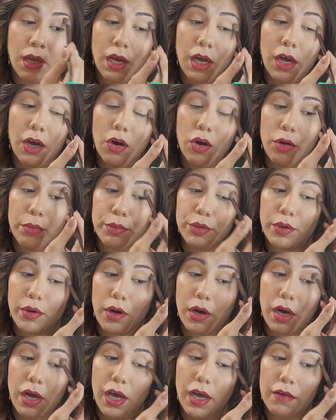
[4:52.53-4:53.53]
I hope you
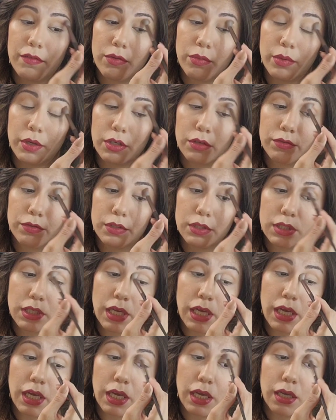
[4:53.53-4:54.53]
all have a wonderful
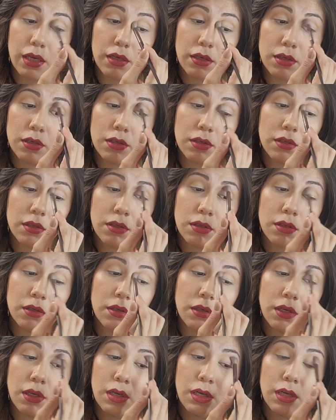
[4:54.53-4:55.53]
day
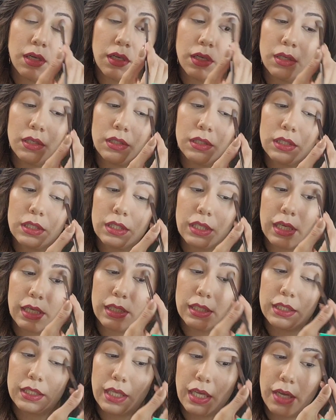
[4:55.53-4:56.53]
and stay
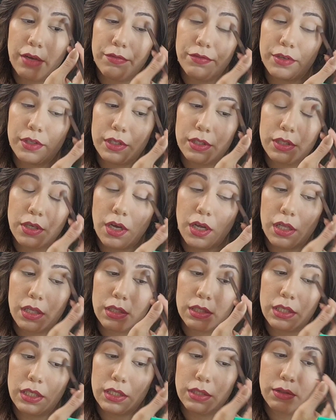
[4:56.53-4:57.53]
safe for this
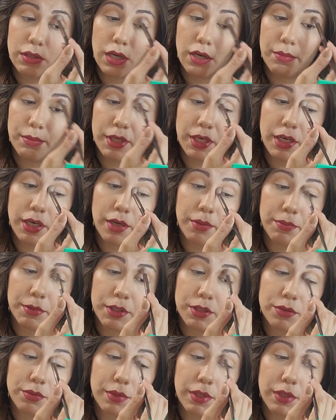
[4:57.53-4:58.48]
holiday coming up this